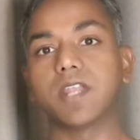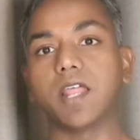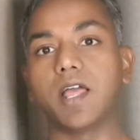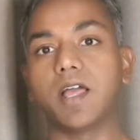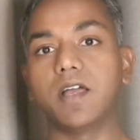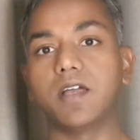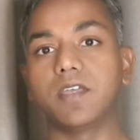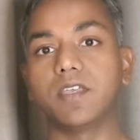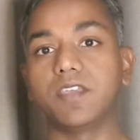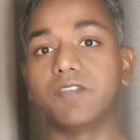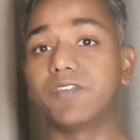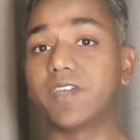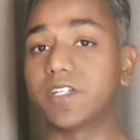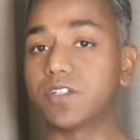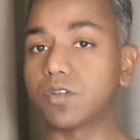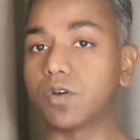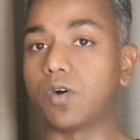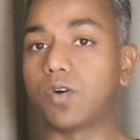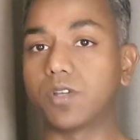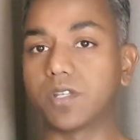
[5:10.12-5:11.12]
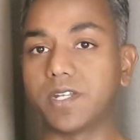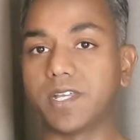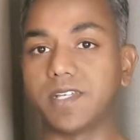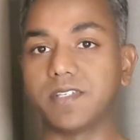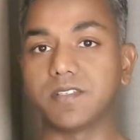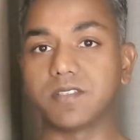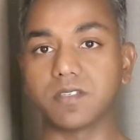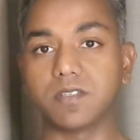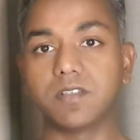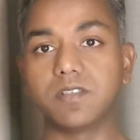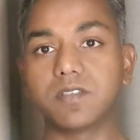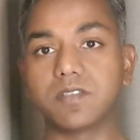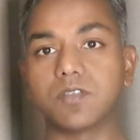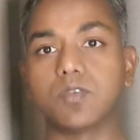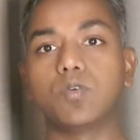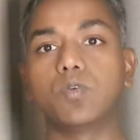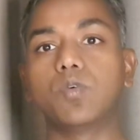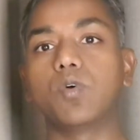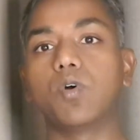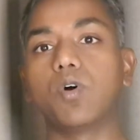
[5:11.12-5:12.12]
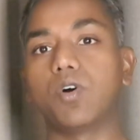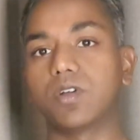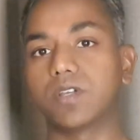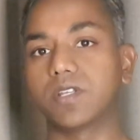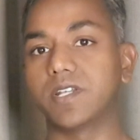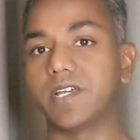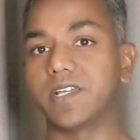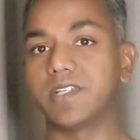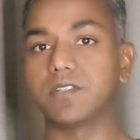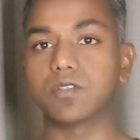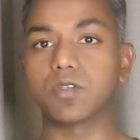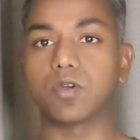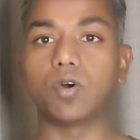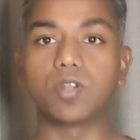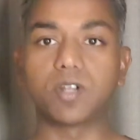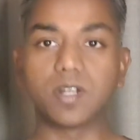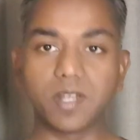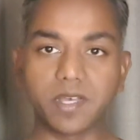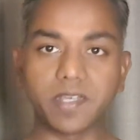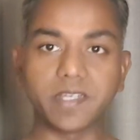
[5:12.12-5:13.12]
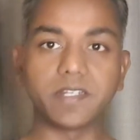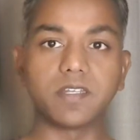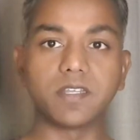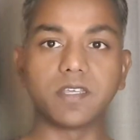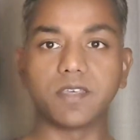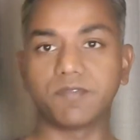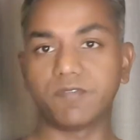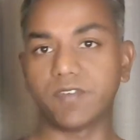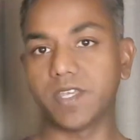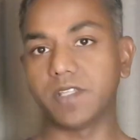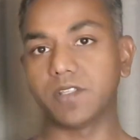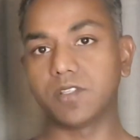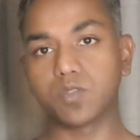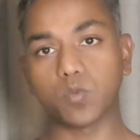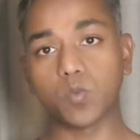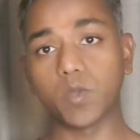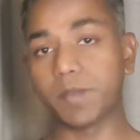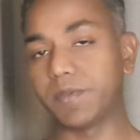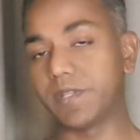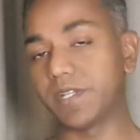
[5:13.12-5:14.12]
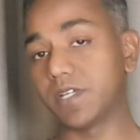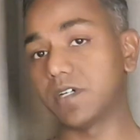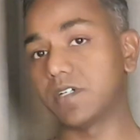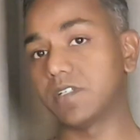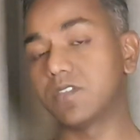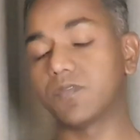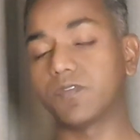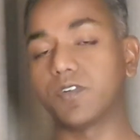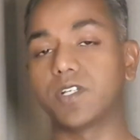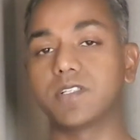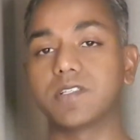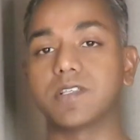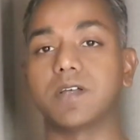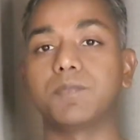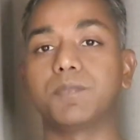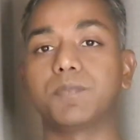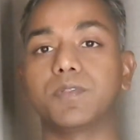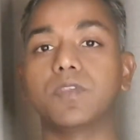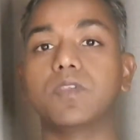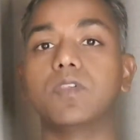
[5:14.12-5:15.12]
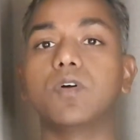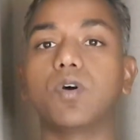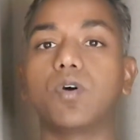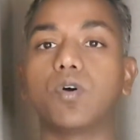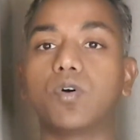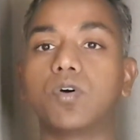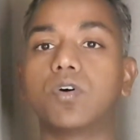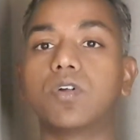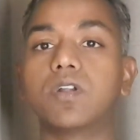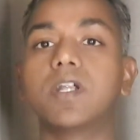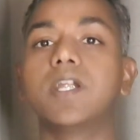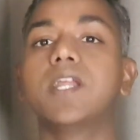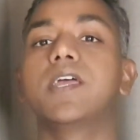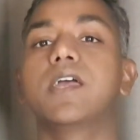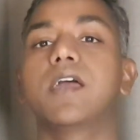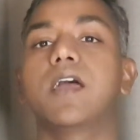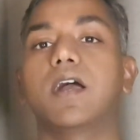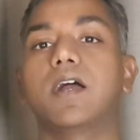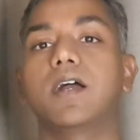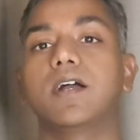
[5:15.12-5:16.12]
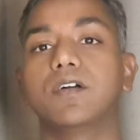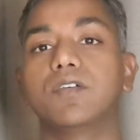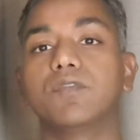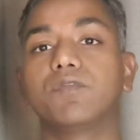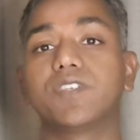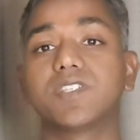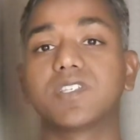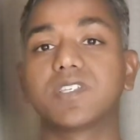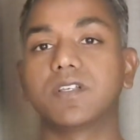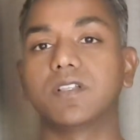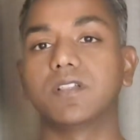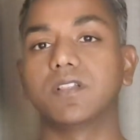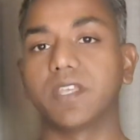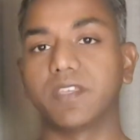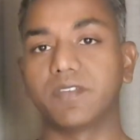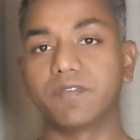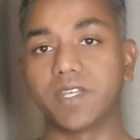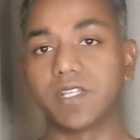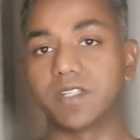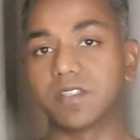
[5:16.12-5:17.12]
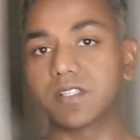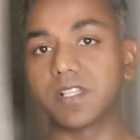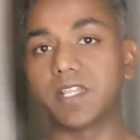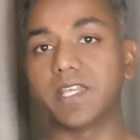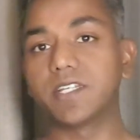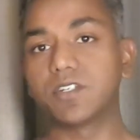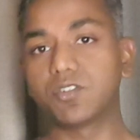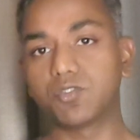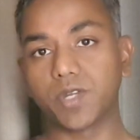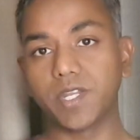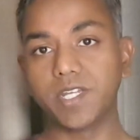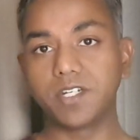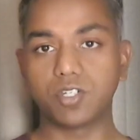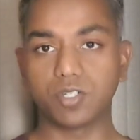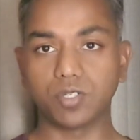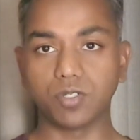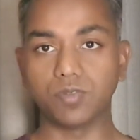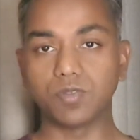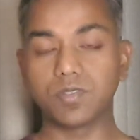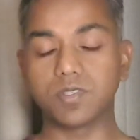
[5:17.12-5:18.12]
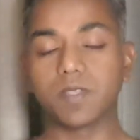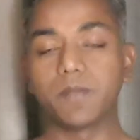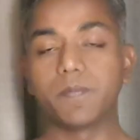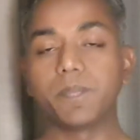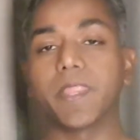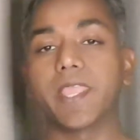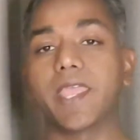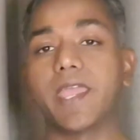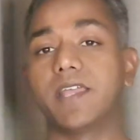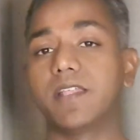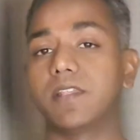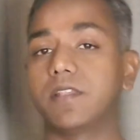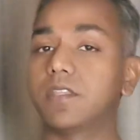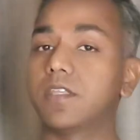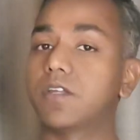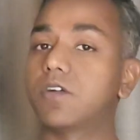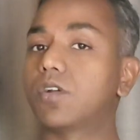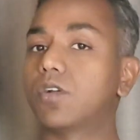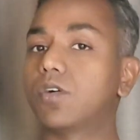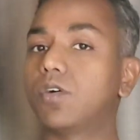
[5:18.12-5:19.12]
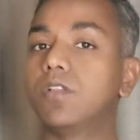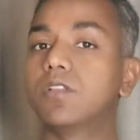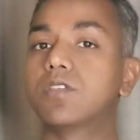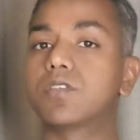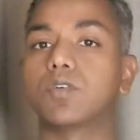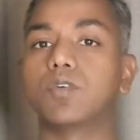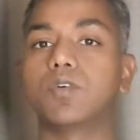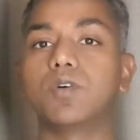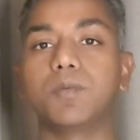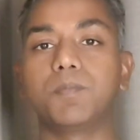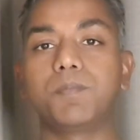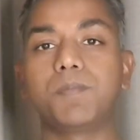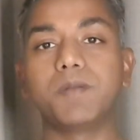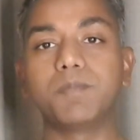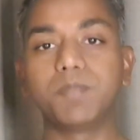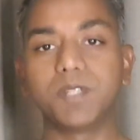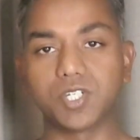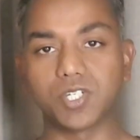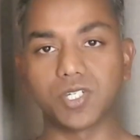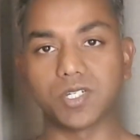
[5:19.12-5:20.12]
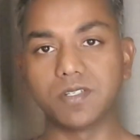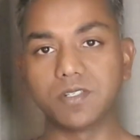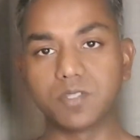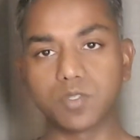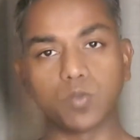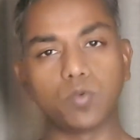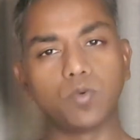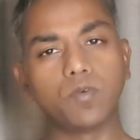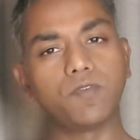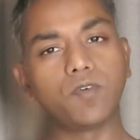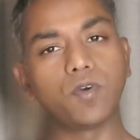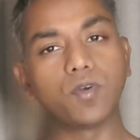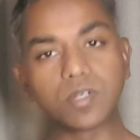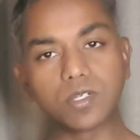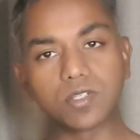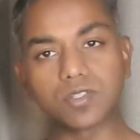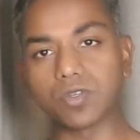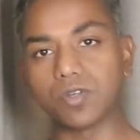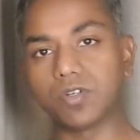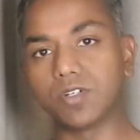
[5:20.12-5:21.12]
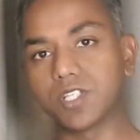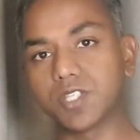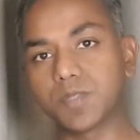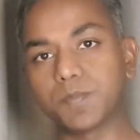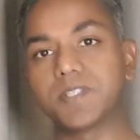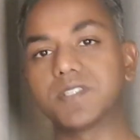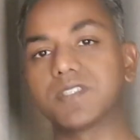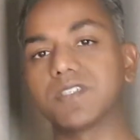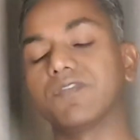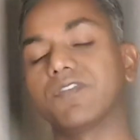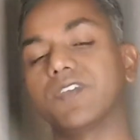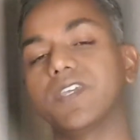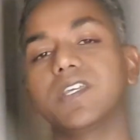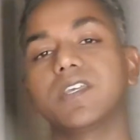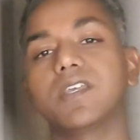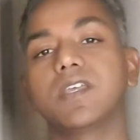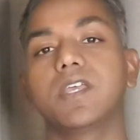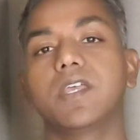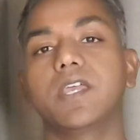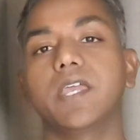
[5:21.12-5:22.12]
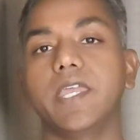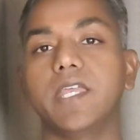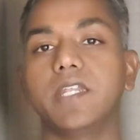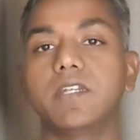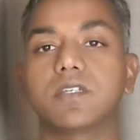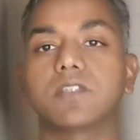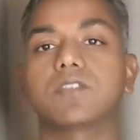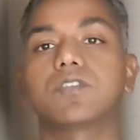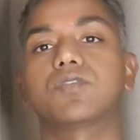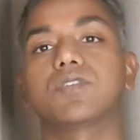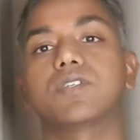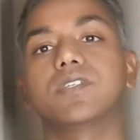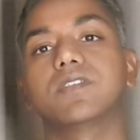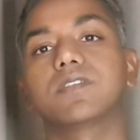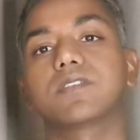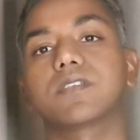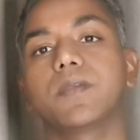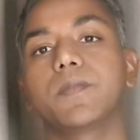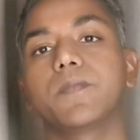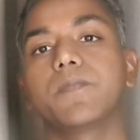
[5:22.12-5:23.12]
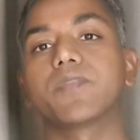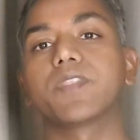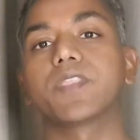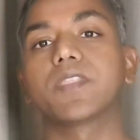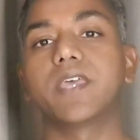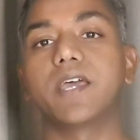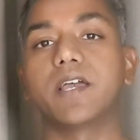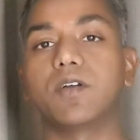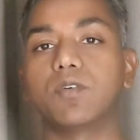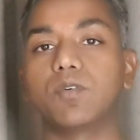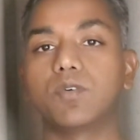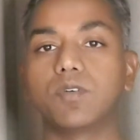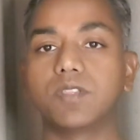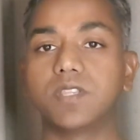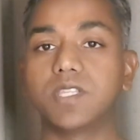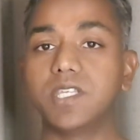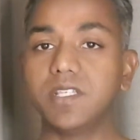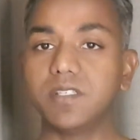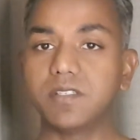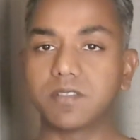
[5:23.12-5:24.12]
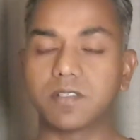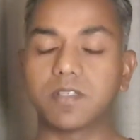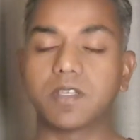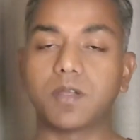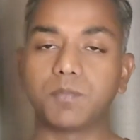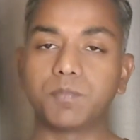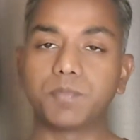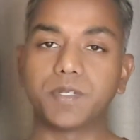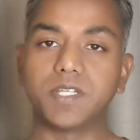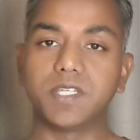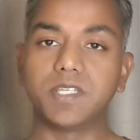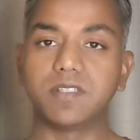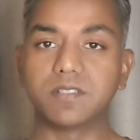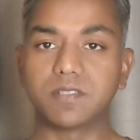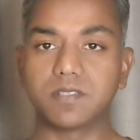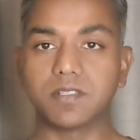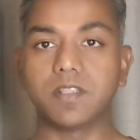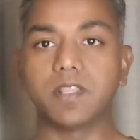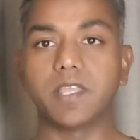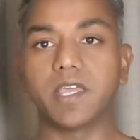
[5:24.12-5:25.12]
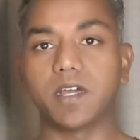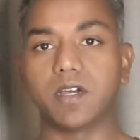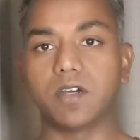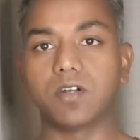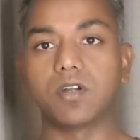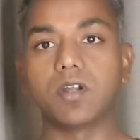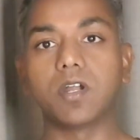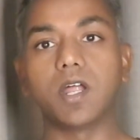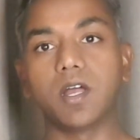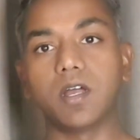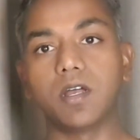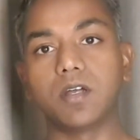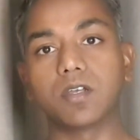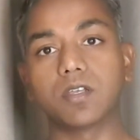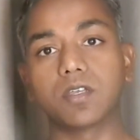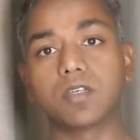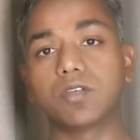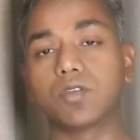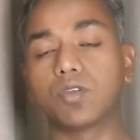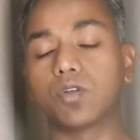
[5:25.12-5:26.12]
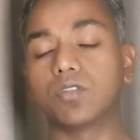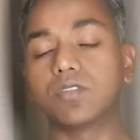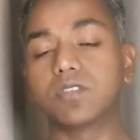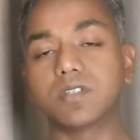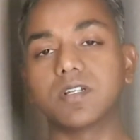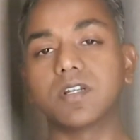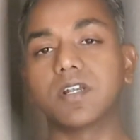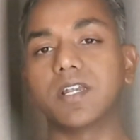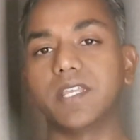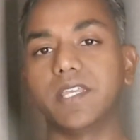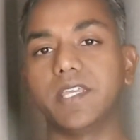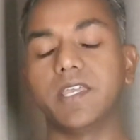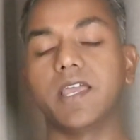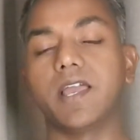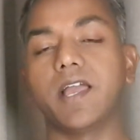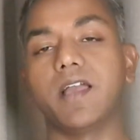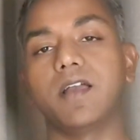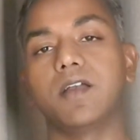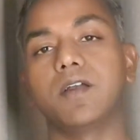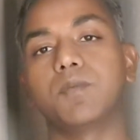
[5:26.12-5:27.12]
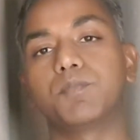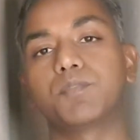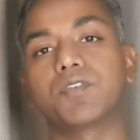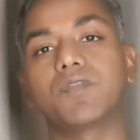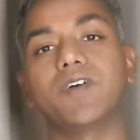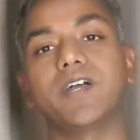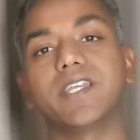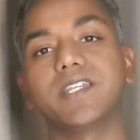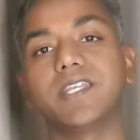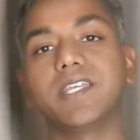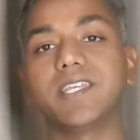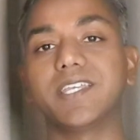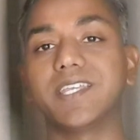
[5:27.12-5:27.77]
event organizers who organize online events, webinars, for example, or physical events like trade shows. And there are also publishers who focus on specific industries. Now, these companies, they are constantly providing